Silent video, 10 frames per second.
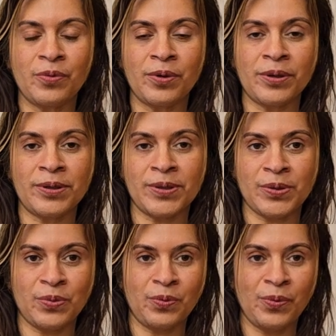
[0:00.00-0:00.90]

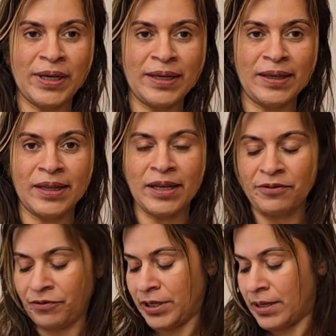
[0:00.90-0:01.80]
was we
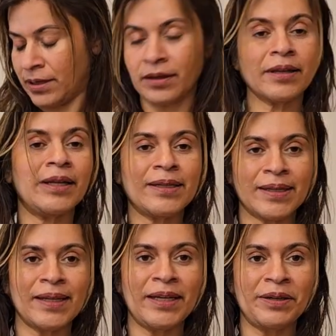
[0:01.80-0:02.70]
lifted the
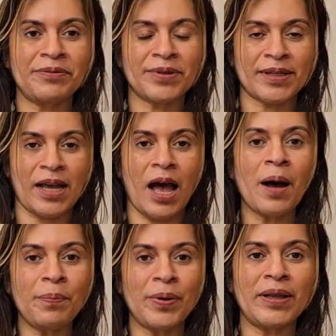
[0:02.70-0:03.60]
sleeves
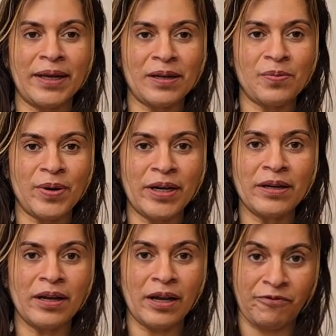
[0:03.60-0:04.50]
up a little
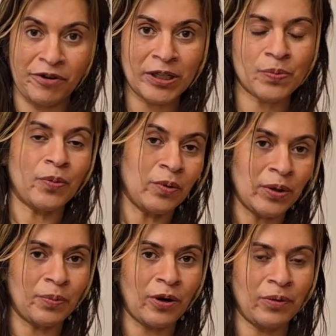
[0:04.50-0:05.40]
bit. It fixed both
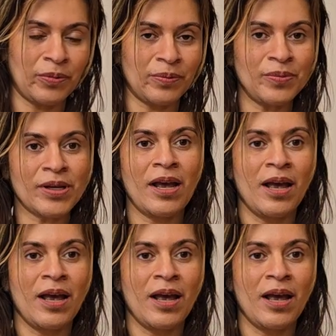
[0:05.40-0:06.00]
the problems.